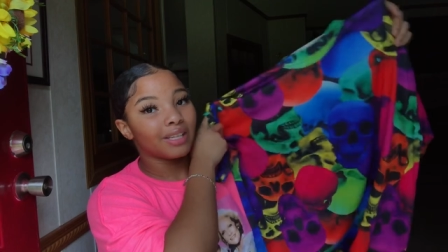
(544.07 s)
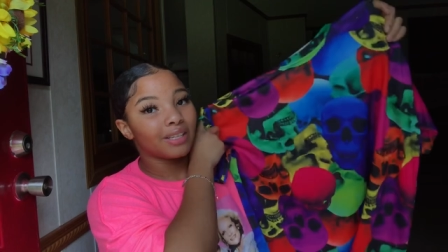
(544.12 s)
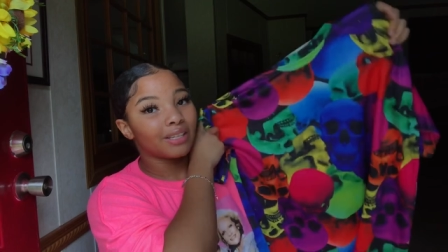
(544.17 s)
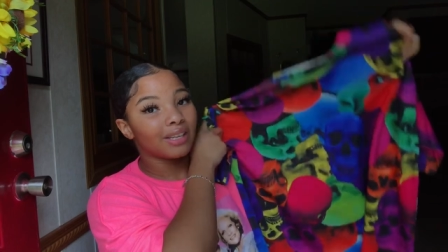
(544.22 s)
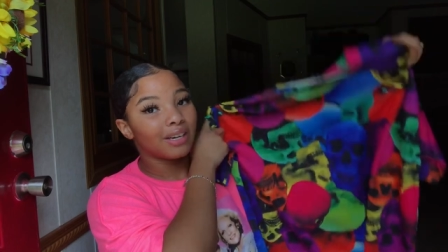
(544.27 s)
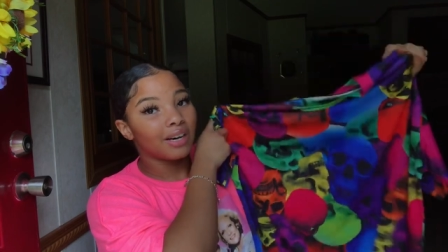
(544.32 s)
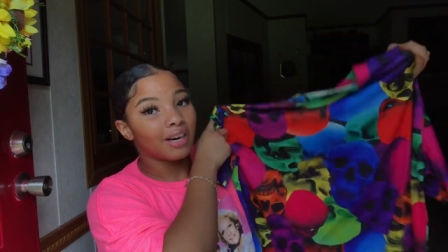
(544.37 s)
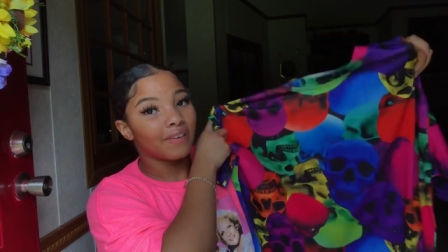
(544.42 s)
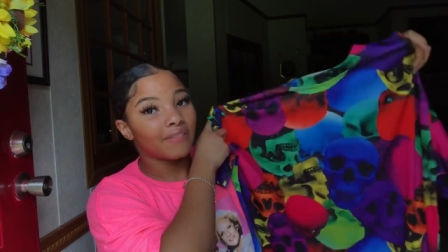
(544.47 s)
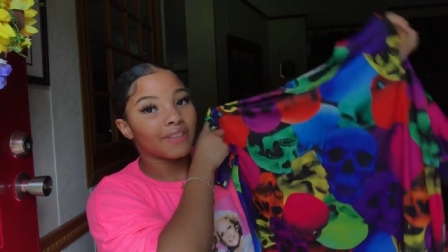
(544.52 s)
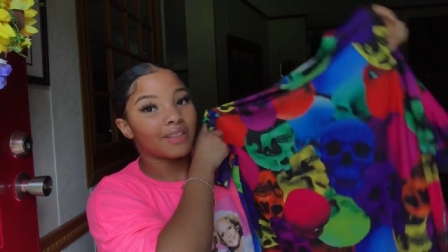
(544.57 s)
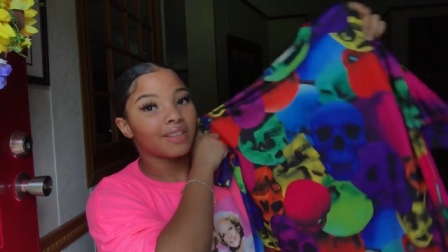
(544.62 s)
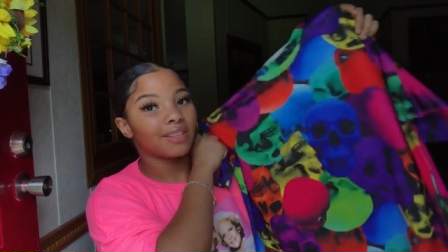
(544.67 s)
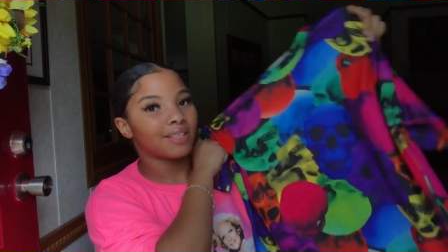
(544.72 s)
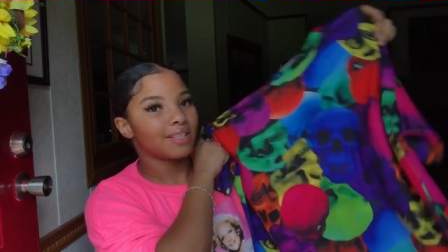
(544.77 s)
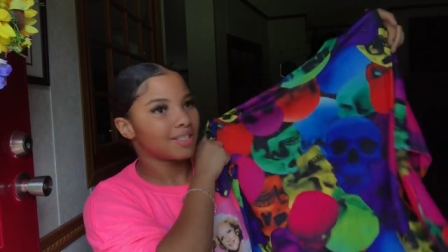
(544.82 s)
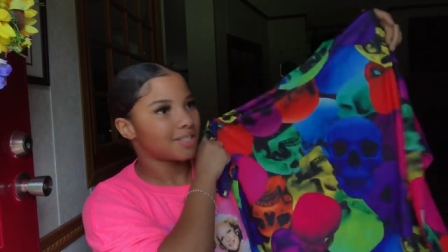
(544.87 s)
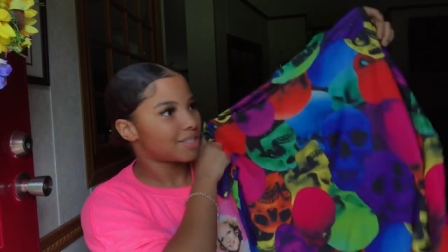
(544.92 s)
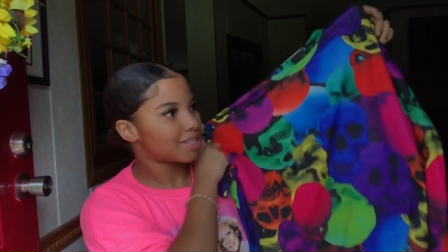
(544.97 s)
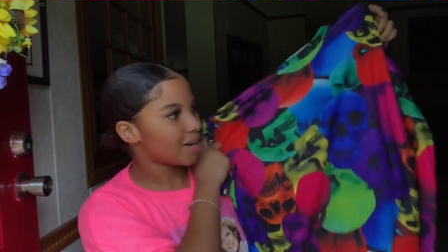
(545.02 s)
love
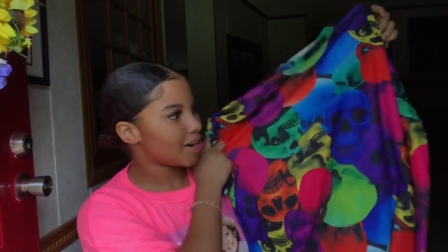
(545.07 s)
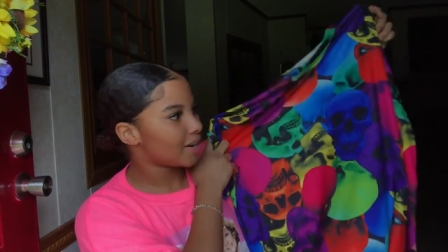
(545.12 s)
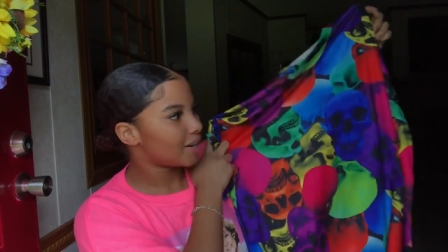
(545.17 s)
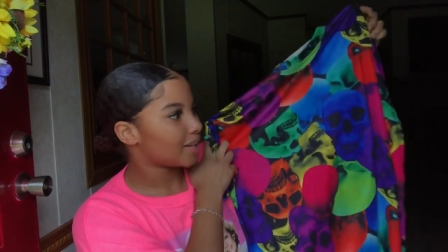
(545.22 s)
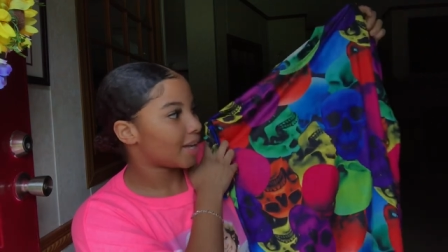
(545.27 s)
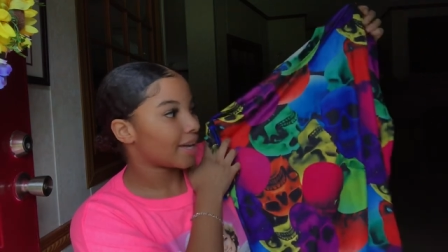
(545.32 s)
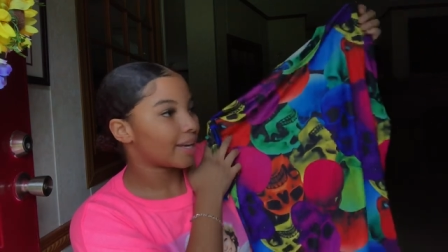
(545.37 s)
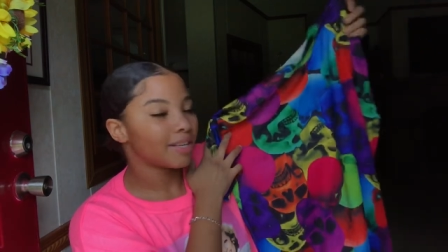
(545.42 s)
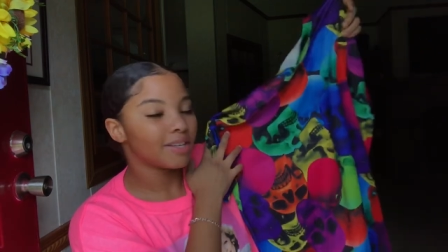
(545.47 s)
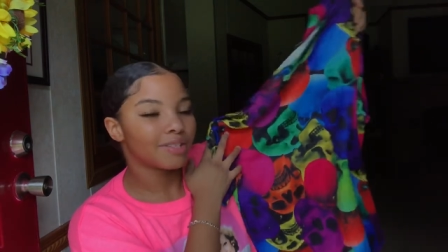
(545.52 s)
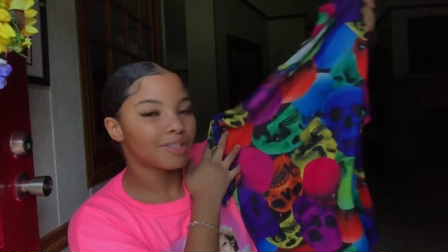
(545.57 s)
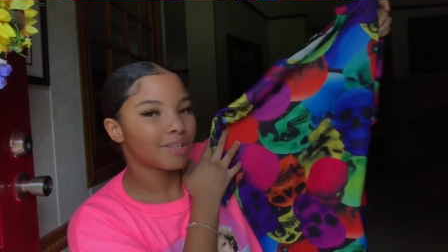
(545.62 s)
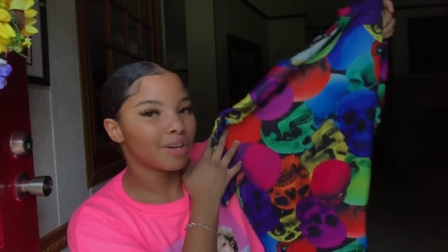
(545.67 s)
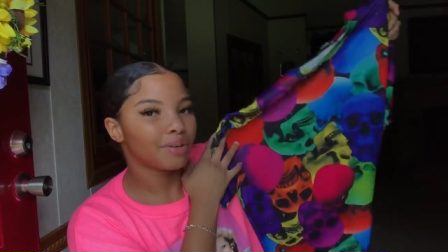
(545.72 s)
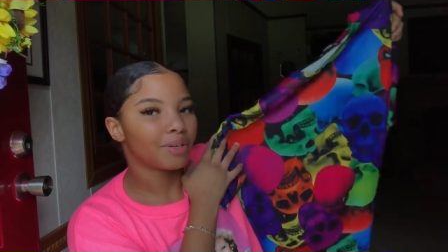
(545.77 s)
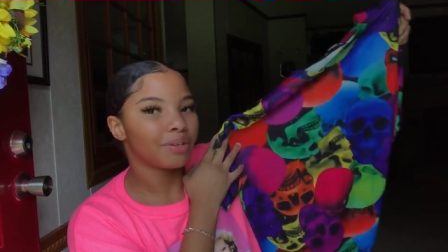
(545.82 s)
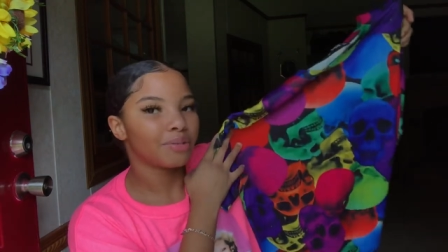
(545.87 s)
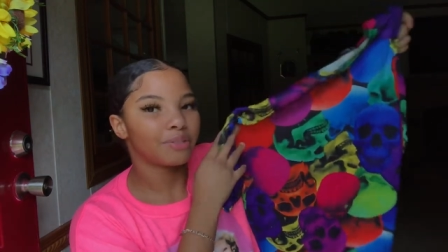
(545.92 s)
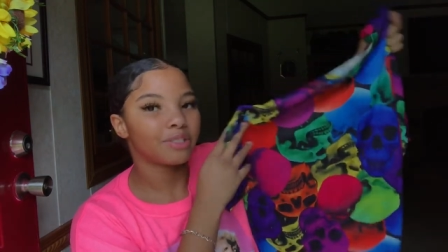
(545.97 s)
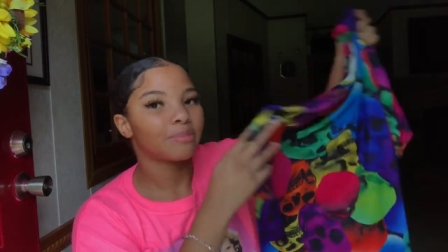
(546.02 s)
this shirt. Like, it is so
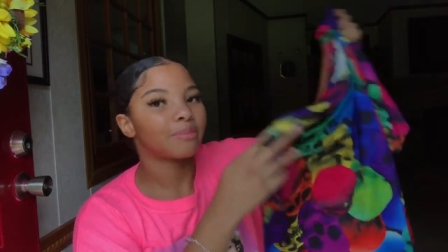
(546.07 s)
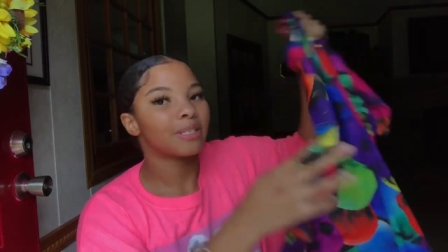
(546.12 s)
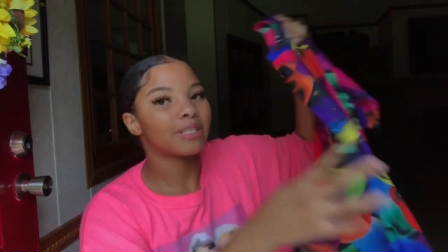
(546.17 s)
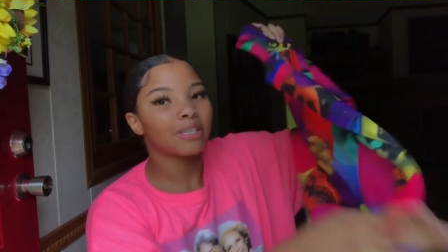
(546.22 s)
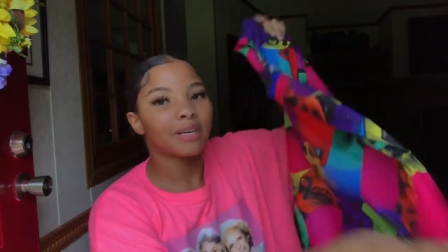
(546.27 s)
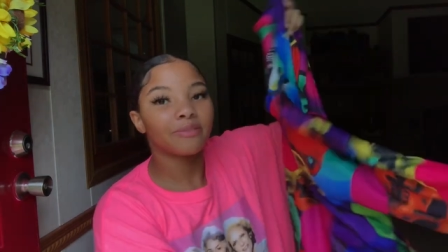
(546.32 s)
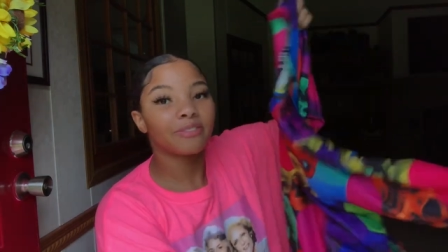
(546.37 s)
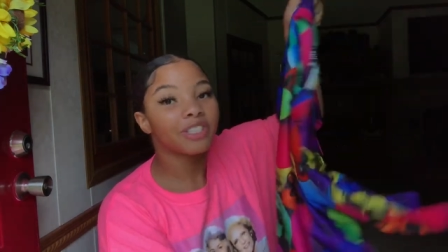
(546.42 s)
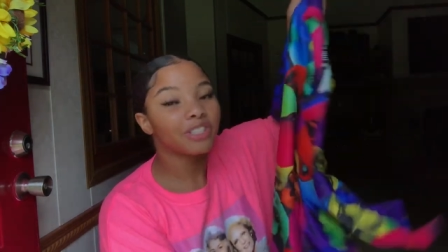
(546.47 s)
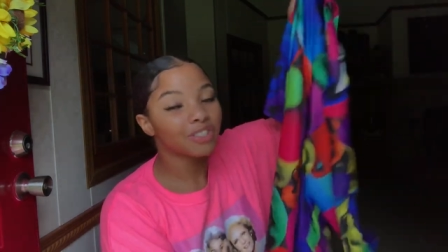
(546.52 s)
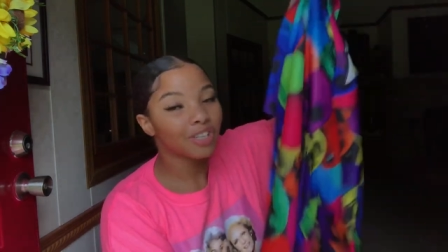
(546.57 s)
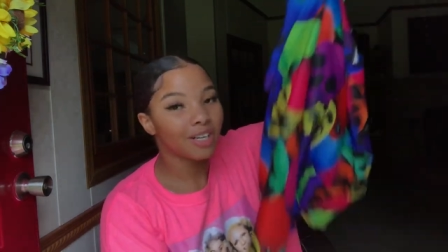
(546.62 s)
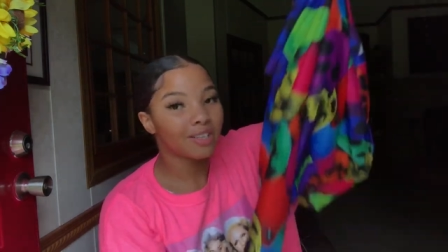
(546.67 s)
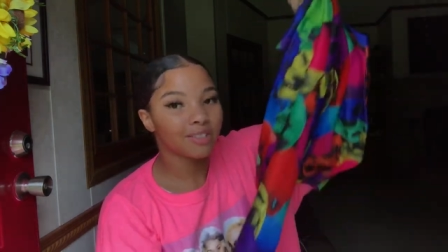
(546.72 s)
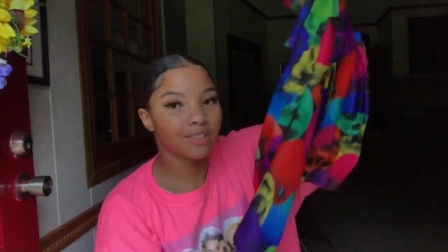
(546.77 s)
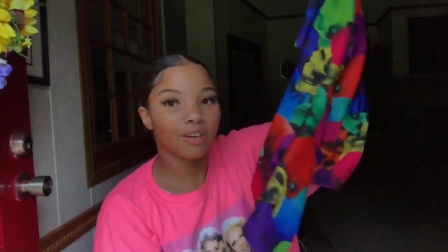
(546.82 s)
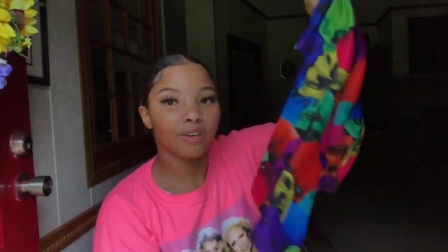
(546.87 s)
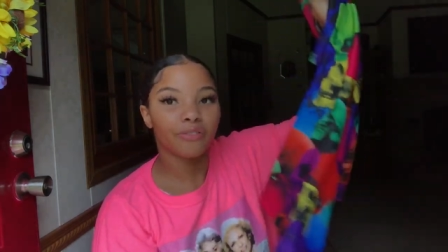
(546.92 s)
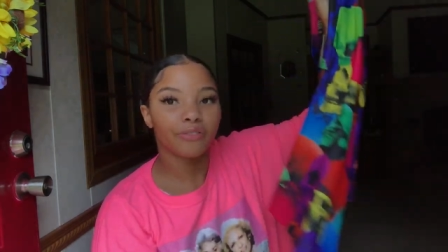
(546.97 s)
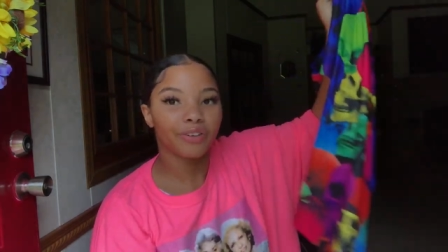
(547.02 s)
cute to me. So I'm going to try
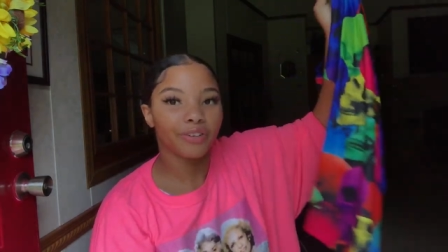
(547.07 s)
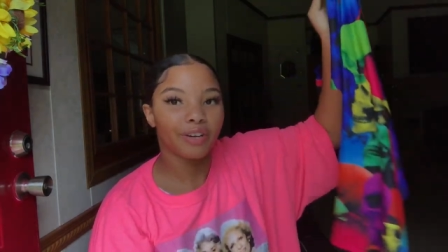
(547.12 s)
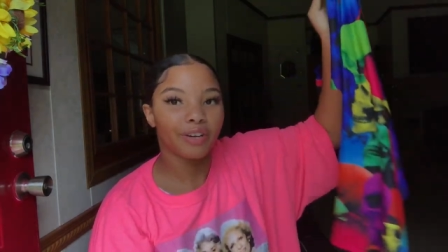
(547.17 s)
this on for you